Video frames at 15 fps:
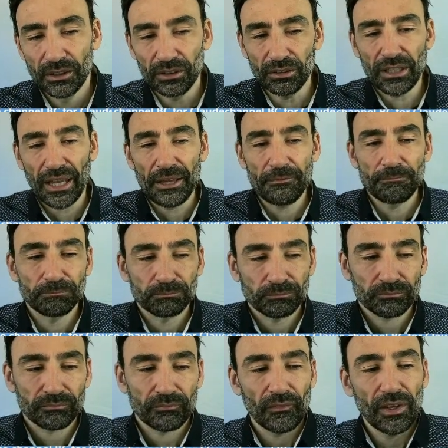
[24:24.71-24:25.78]
Okay.
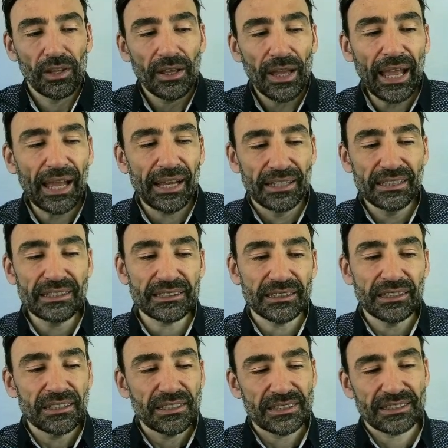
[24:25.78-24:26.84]
Alice
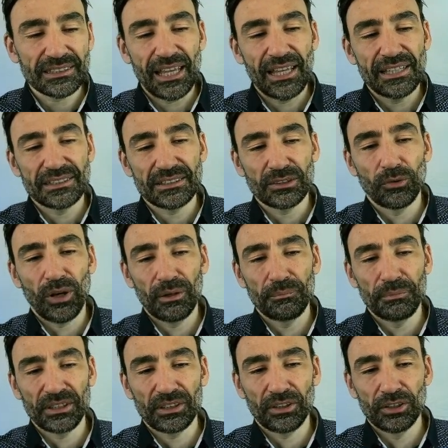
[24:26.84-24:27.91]
sends 1
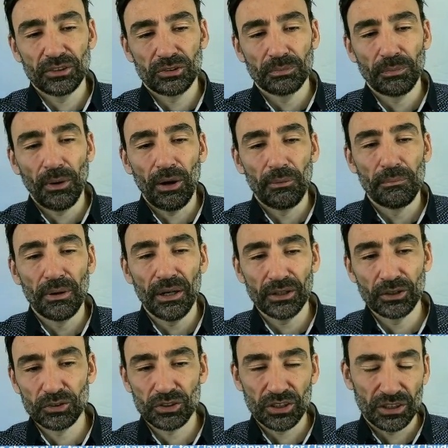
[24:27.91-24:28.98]
Bitcoin to Bob
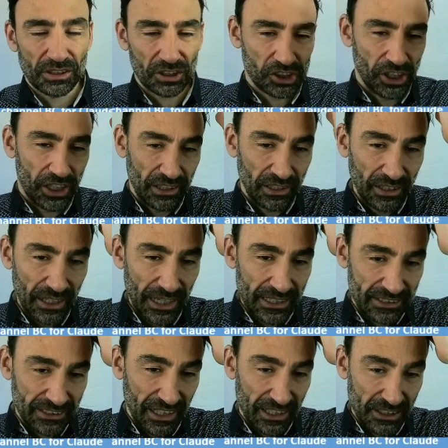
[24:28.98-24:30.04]
using the channel and
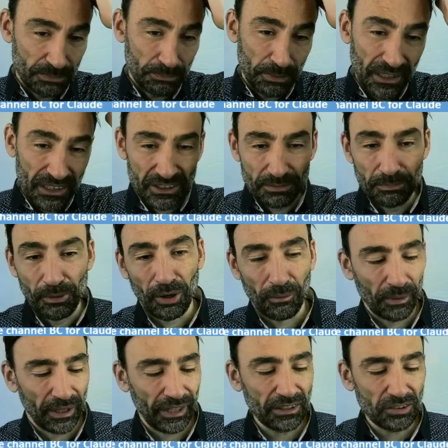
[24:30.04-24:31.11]
says, please
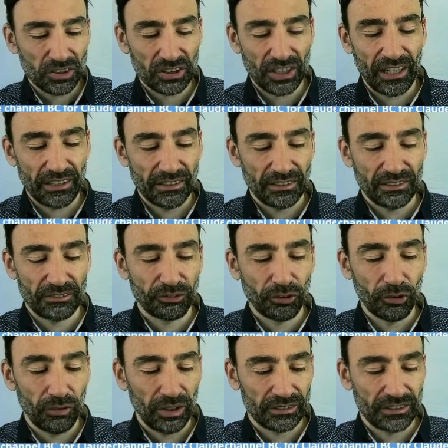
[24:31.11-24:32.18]
Bob, can you
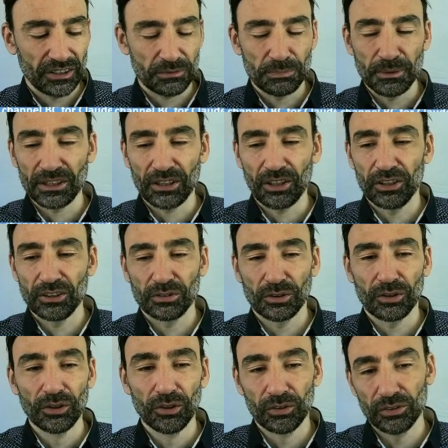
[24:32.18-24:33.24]
forward this Bitcoin to
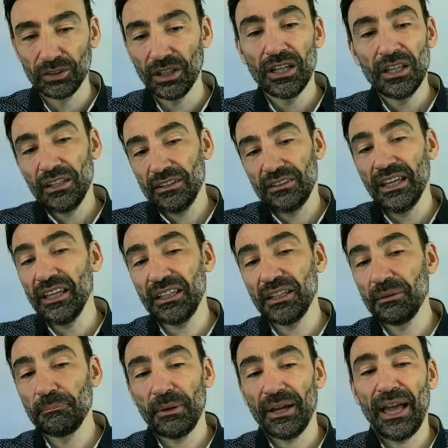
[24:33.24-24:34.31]
Claude,
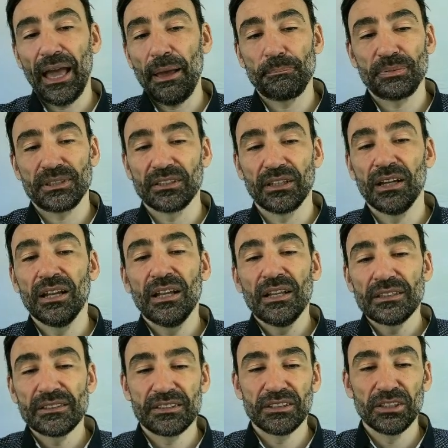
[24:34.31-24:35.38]
taking perhaps
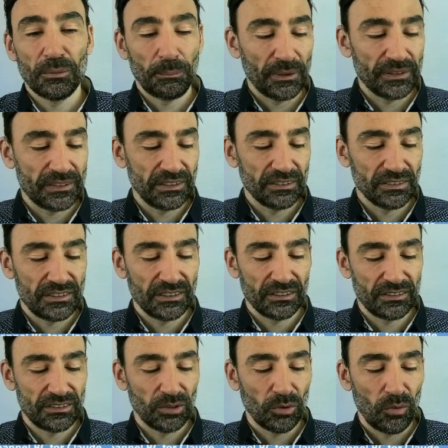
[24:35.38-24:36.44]

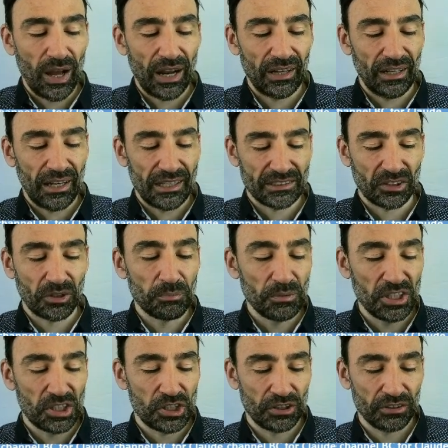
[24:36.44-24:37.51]
0.0001 as a
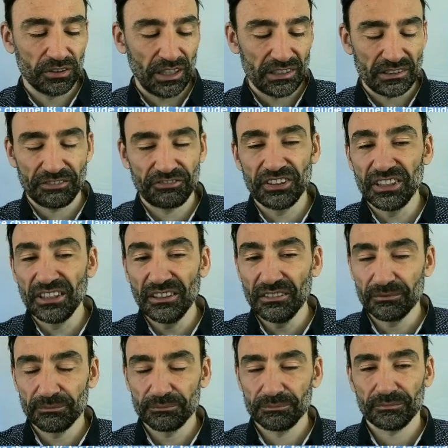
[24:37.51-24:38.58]
commission, as a fee?
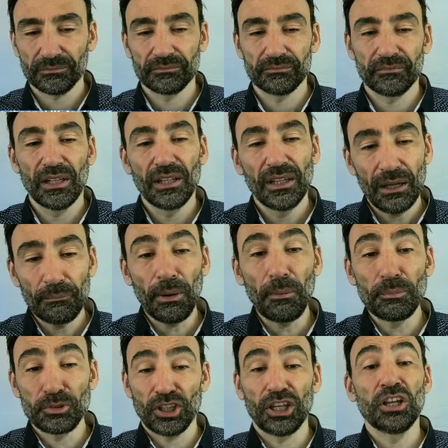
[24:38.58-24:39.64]
And
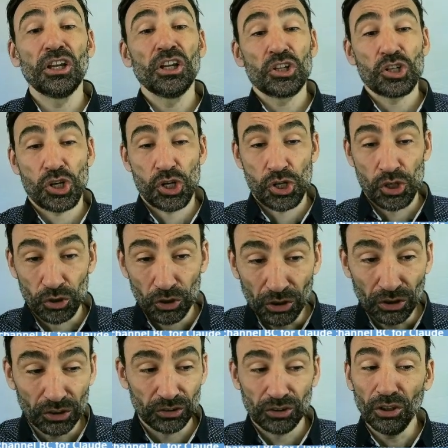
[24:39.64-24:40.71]
Bob say,
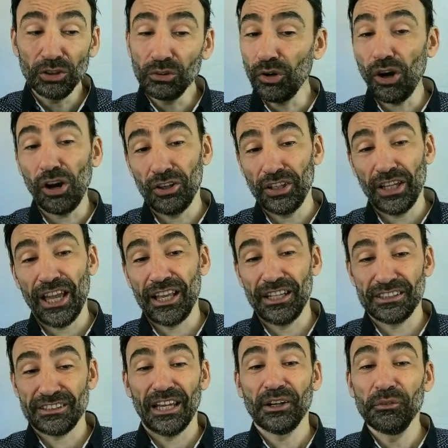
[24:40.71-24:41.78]
sure, don't worry
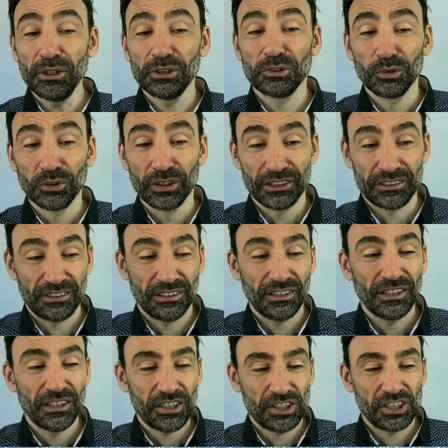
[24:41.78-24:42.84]
Alice, I will do it.
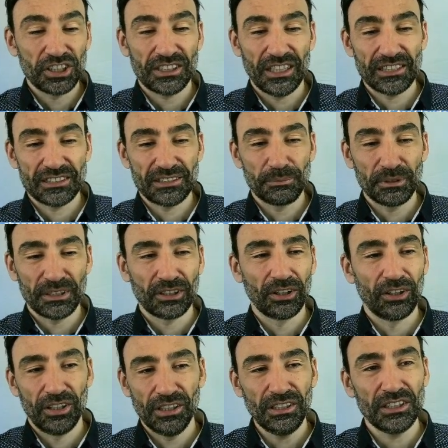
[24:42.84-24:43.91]
She sends the
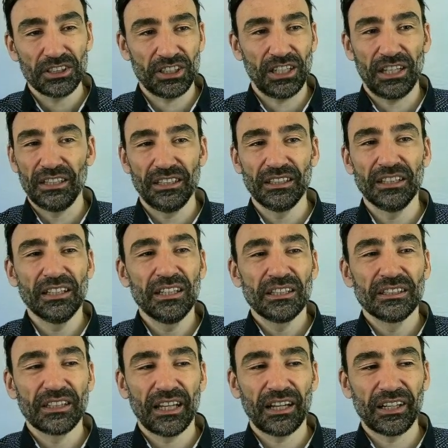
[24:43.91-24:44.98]
Bitcoin, say,
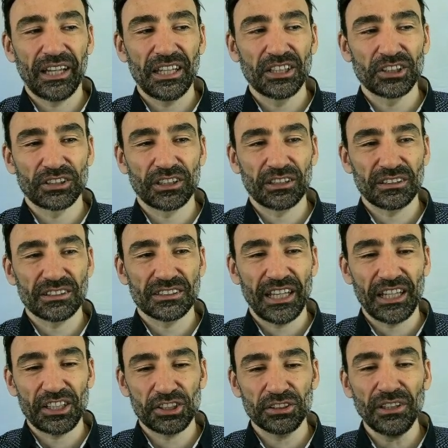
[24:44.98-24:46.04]
rearrange the
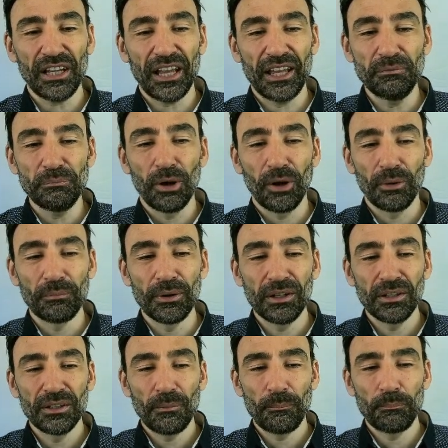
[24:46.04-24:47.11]
transaction, and Bob,
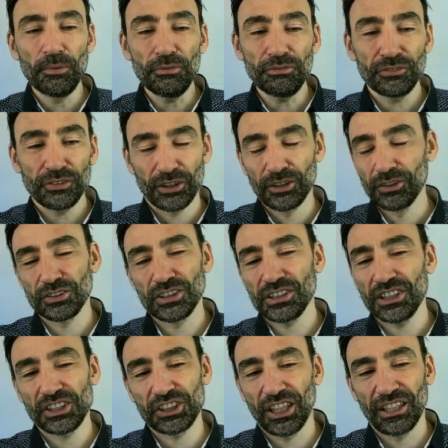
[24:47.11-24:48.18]
poof, closes
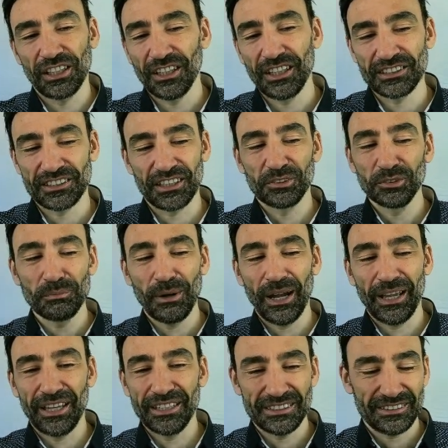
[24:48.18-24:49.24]
the channel and say,
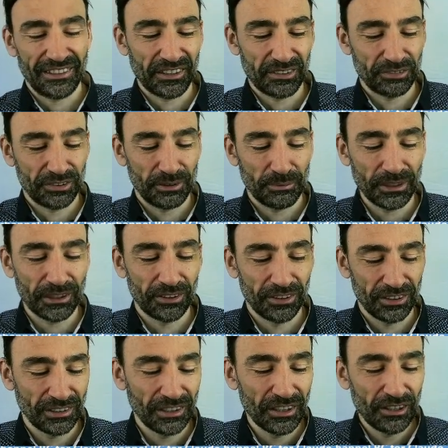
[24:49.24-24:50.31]
goodbye Alice, thank you for the
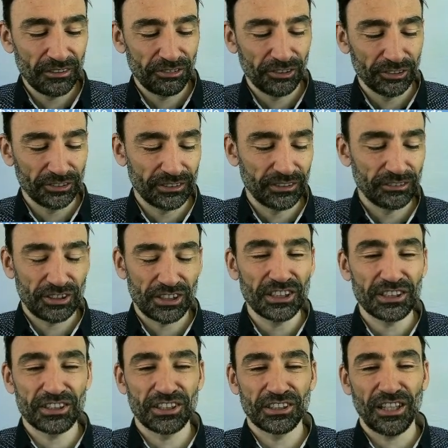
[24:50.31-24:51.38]
Bitcoin, for
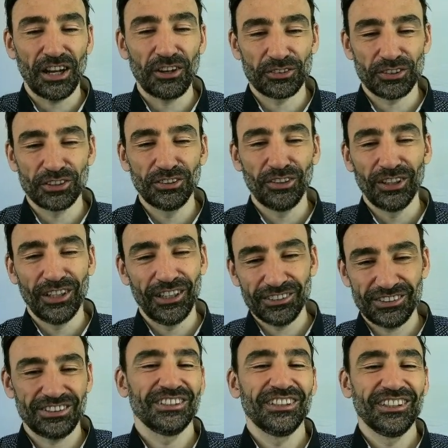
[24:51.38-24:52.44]

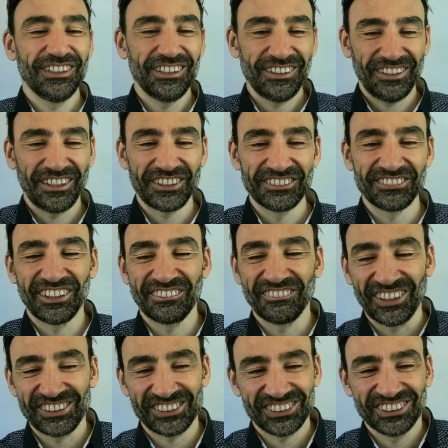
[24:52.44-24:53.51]
$60,000, thank you very
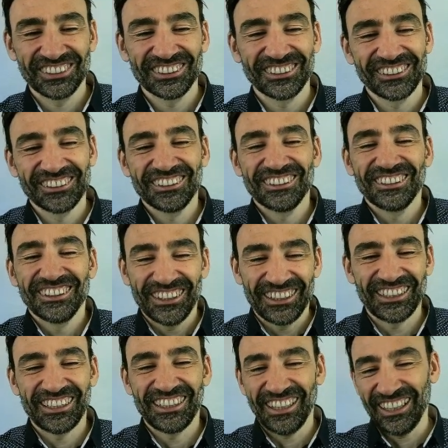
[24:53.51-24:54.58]
much.
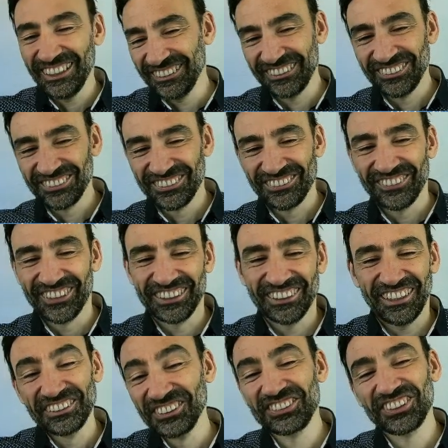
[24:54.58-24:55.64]
and goes away.
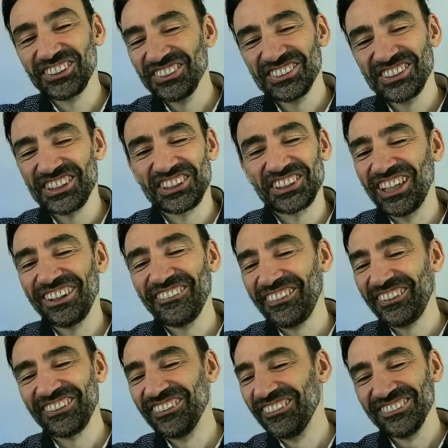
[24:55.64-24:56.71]
And also closes the channel
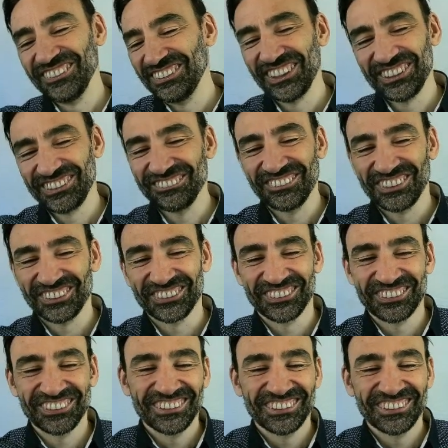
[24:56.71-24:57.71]
with Claude, just to be sure.